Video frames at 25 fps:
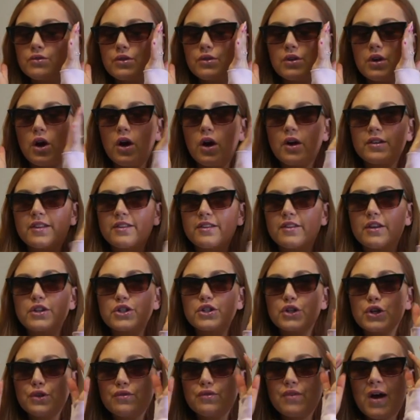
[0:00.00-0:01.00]
glasses that are
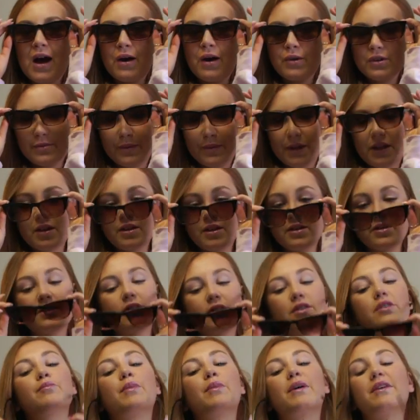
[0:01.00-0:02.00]
too round
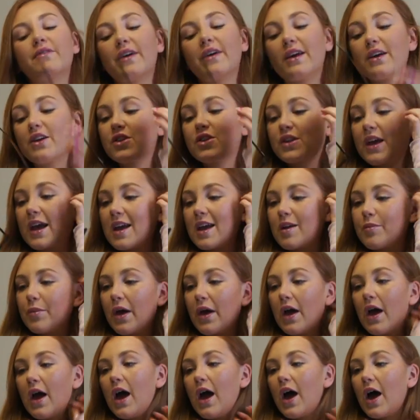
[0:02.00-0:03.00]
because of my face shape.
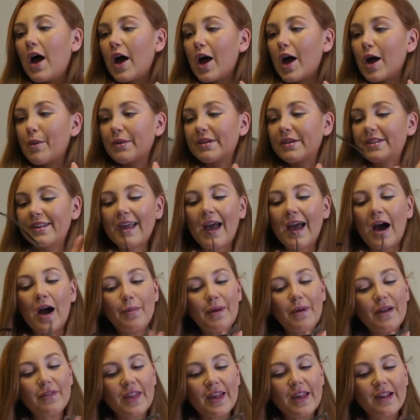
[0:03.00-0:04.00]
Um, so yeah, I
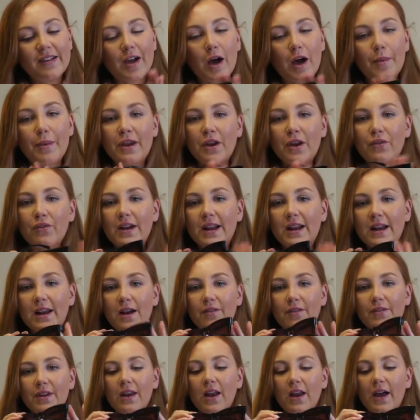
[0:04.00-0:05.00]
picked these up in a really
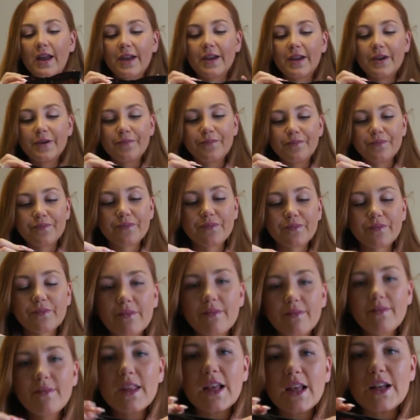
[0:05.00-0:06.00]
lovely like,
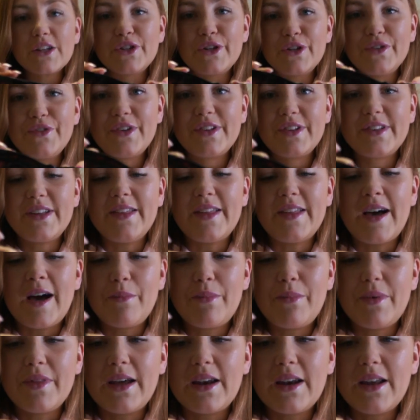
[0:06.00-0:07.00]
I don't know if you can see
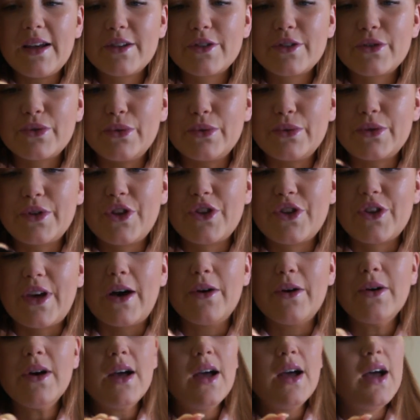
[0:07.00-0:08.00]
that, but they're like
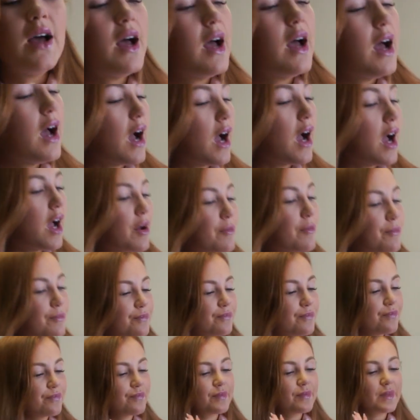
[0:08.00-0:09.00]
tortoiseshell.
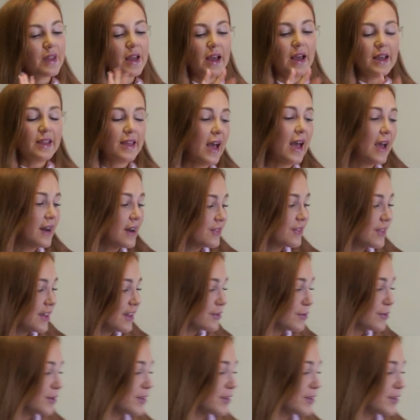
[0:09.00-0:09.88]
Um, again, these